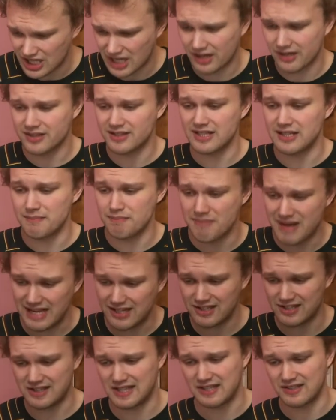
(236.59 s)
ghastly
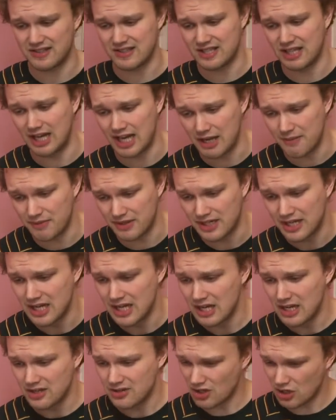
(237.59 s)
mess this time, and
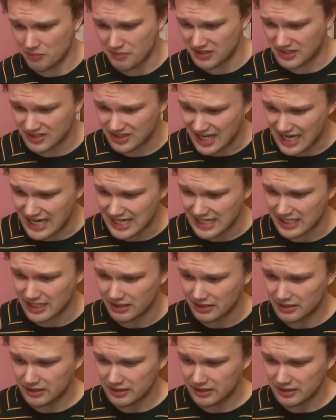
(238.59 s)
no mistake.